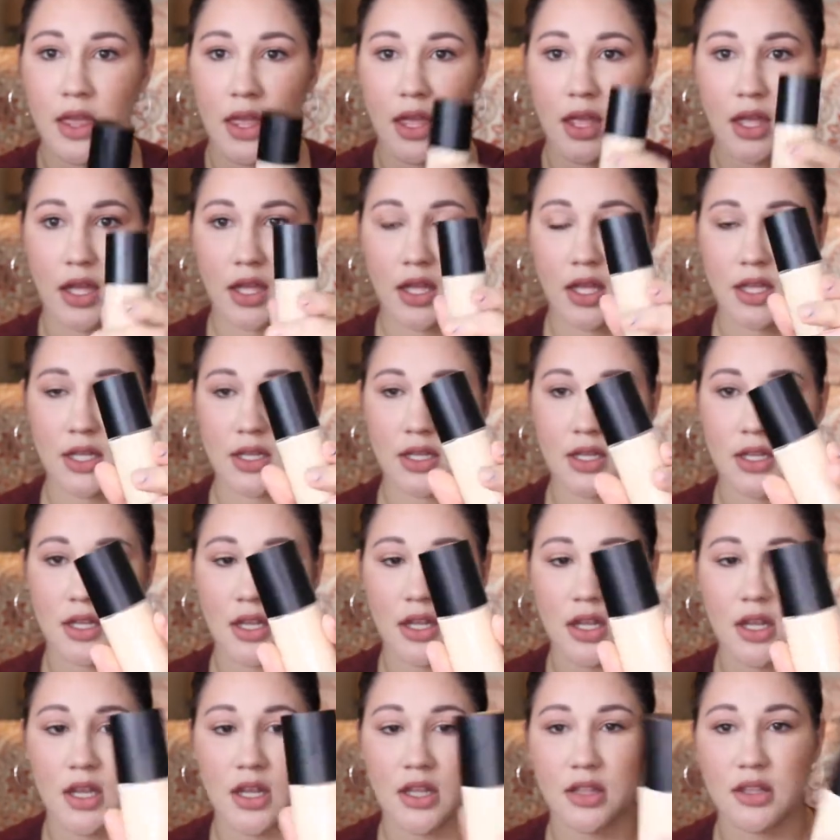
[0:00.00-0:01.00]
And
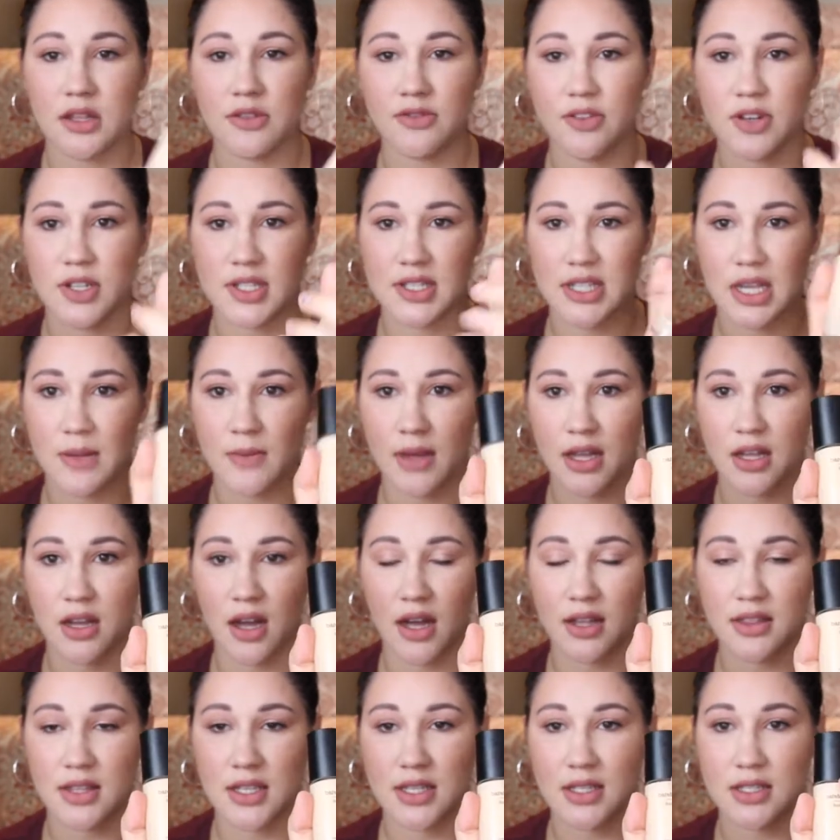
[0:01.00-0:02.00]
the first time I
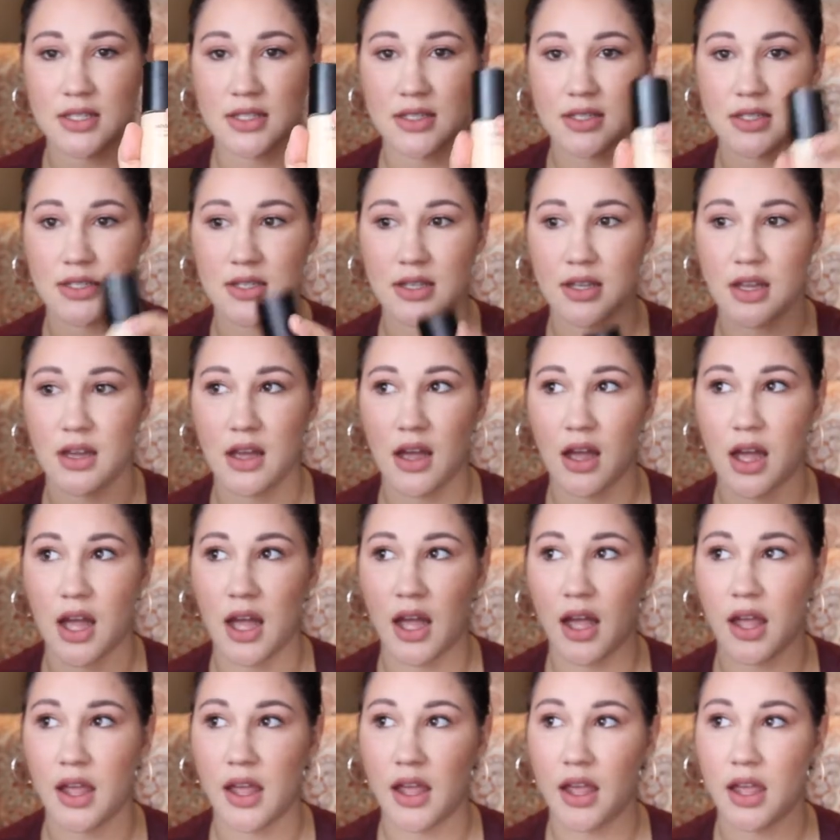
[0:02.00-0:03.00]
got this,
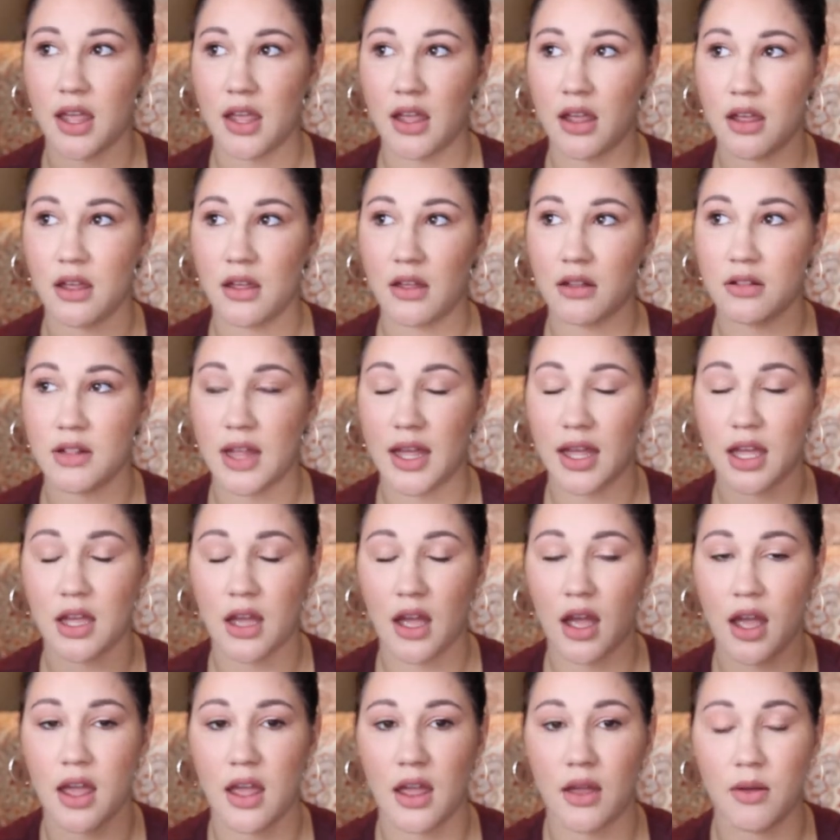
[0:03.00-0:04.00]
I
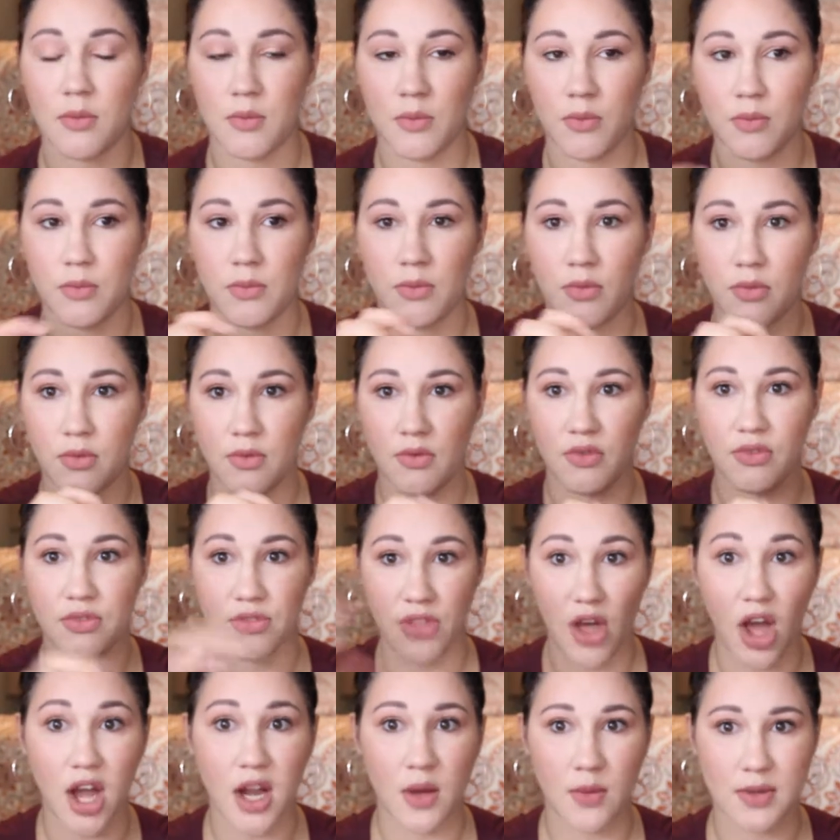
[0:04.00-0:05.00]

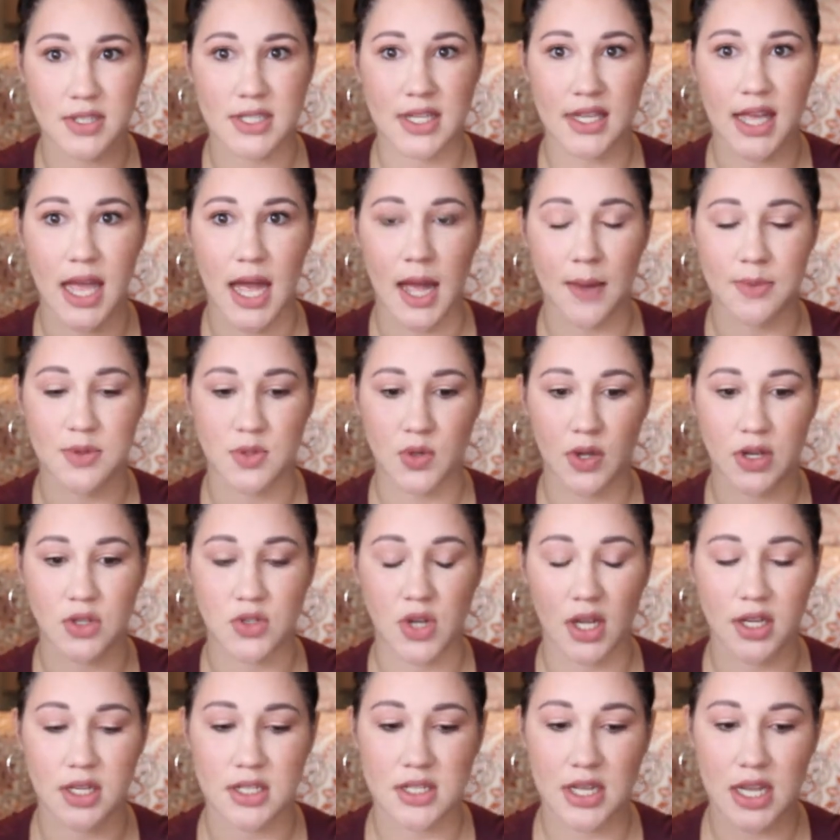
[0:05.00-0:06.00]
thought it was a cap, so I
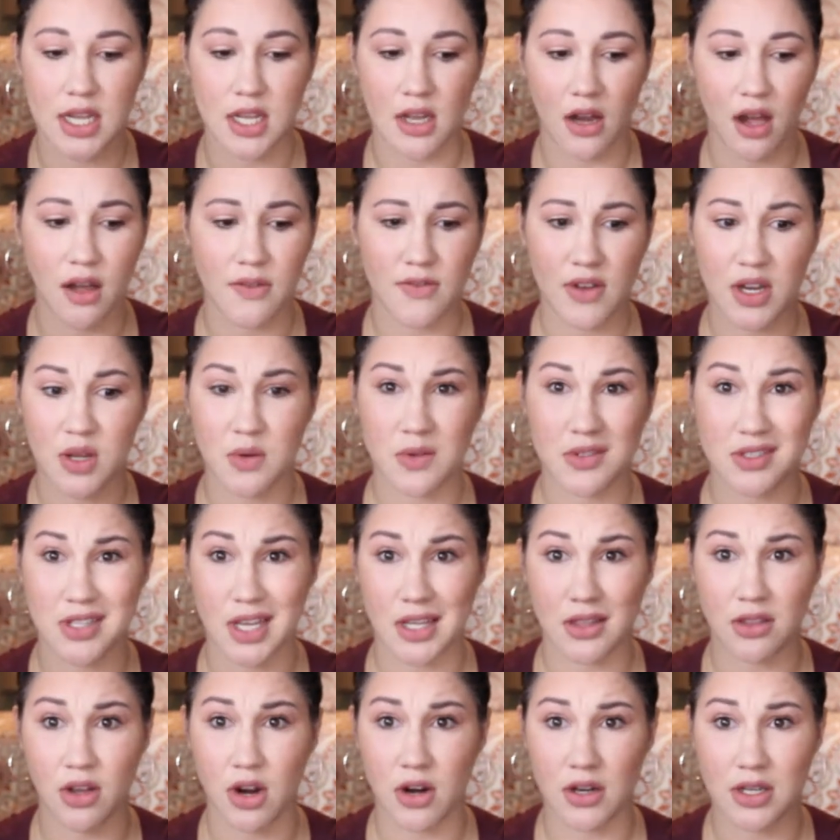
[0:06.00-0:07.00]
tried to take it off and it was
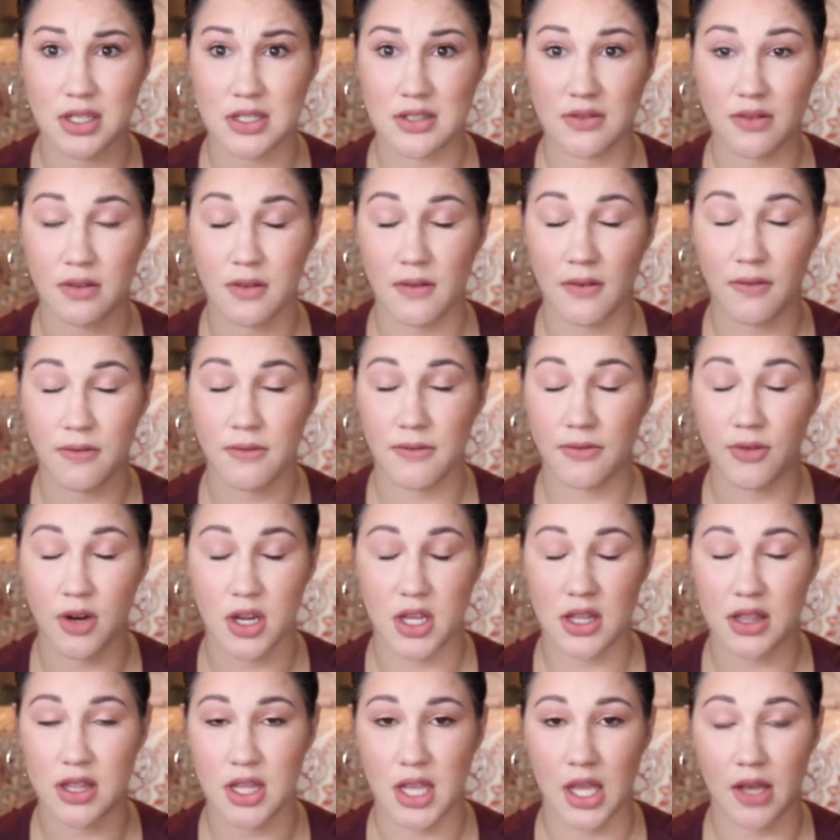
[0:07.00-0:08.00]
like the hardest
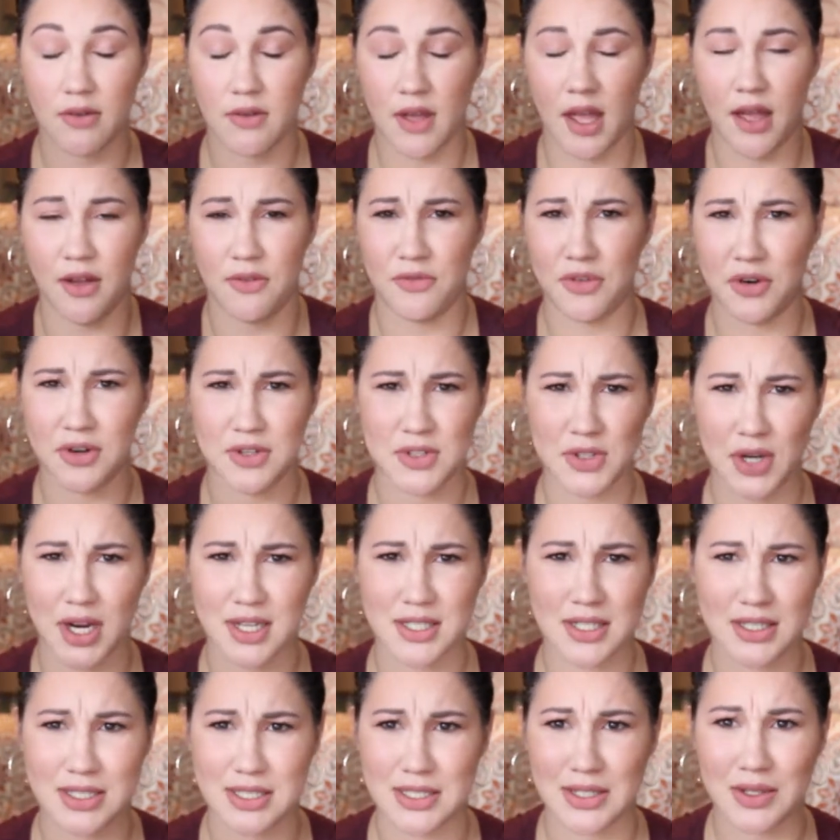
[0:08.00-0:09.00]
freaking thing I've ever
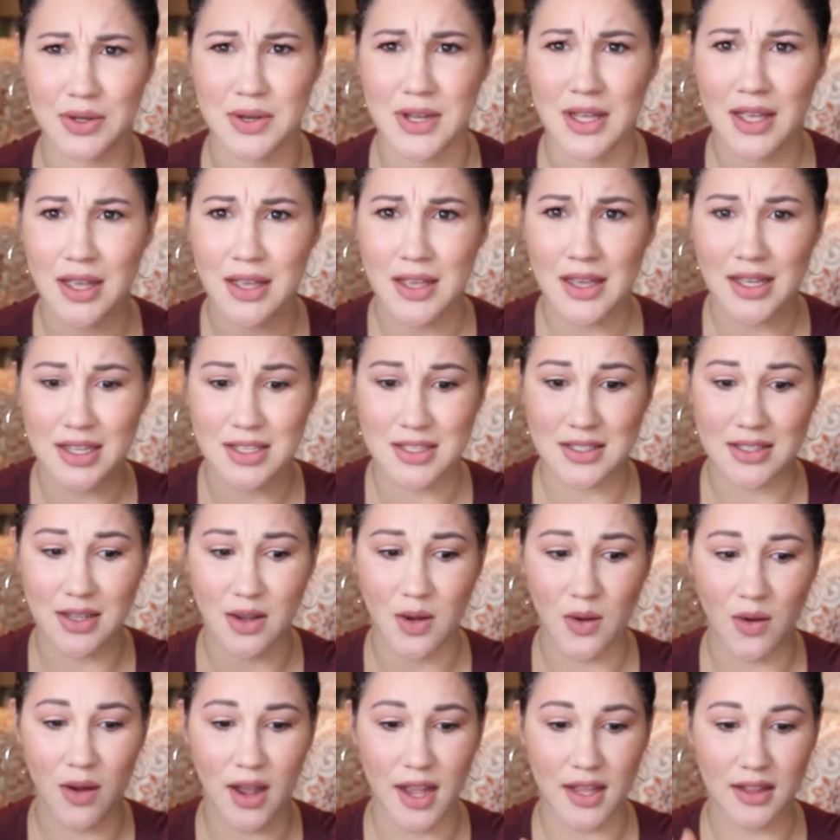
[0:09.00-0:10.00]
tried to do.
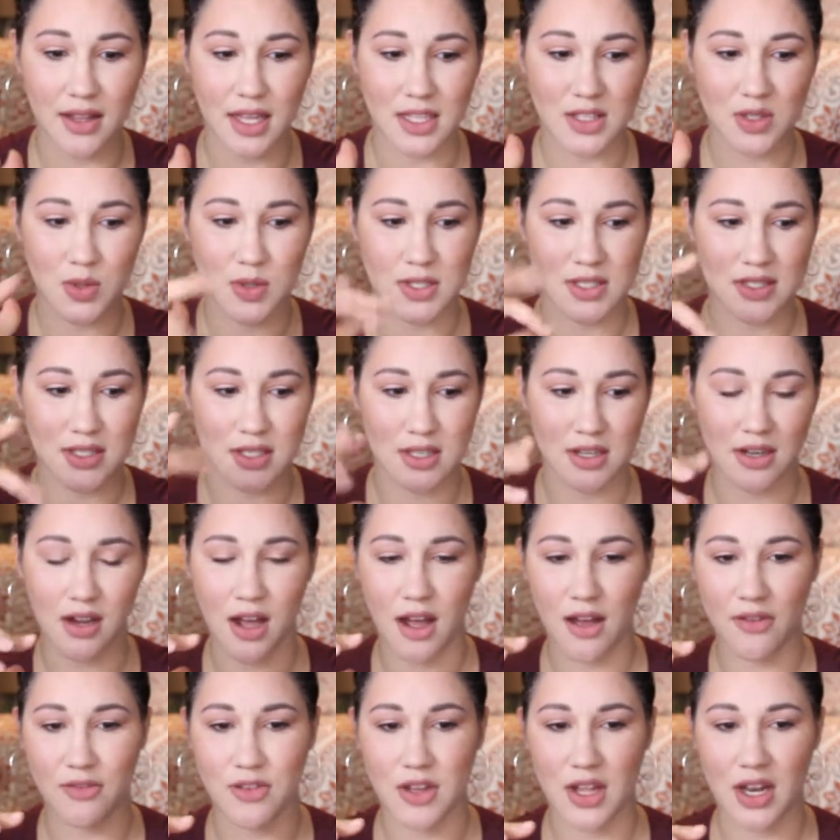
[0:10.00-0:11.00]
So I like twisted it
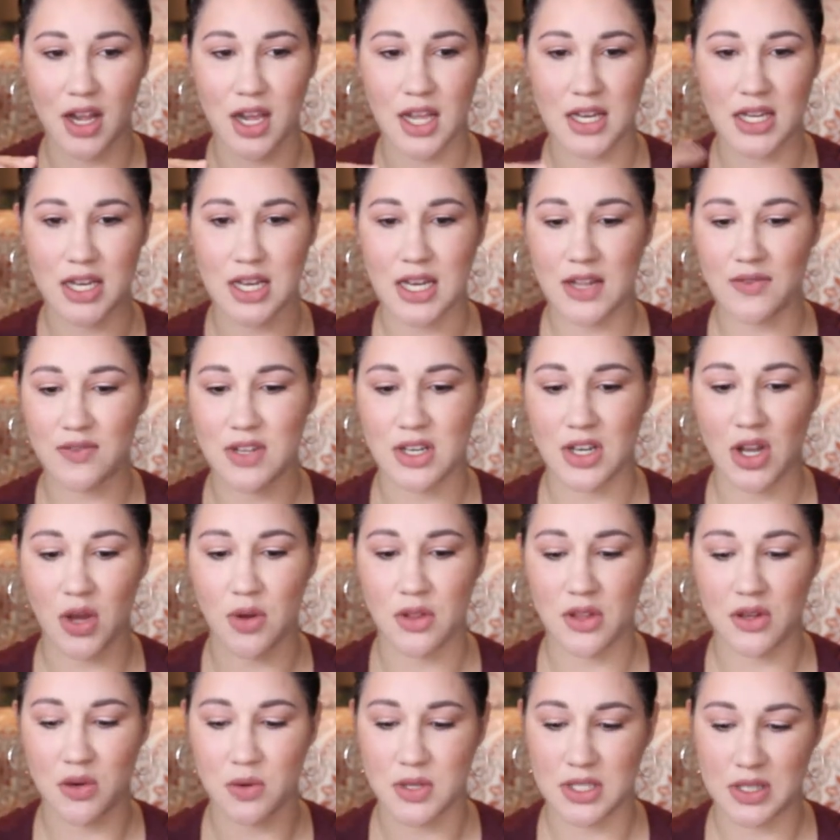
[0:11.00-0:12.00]
off and I didn't even know
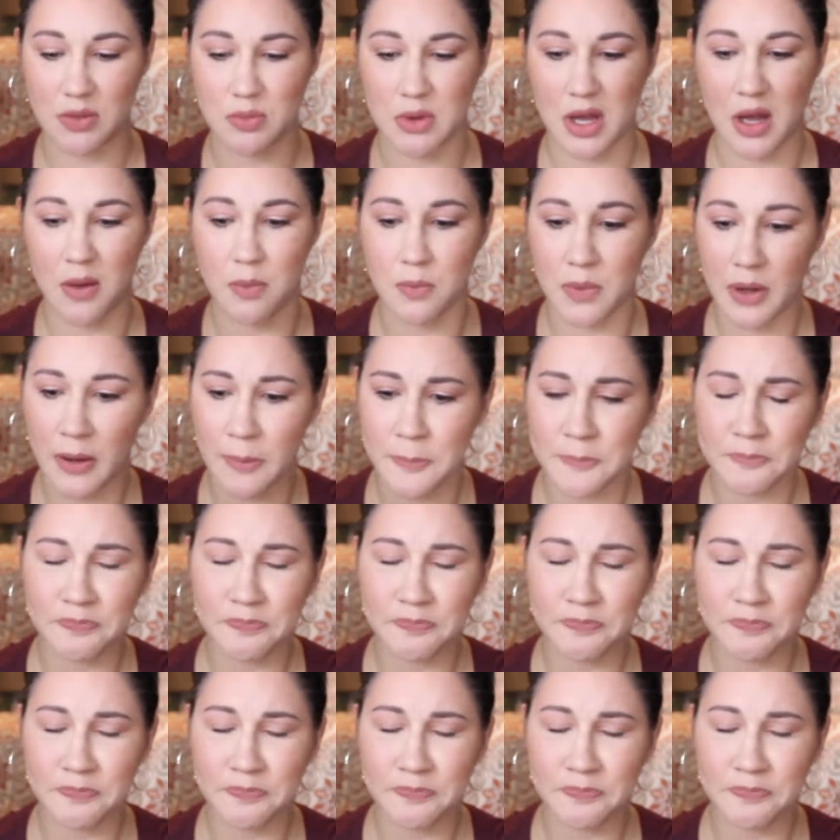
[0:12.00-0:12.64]
there was a pump.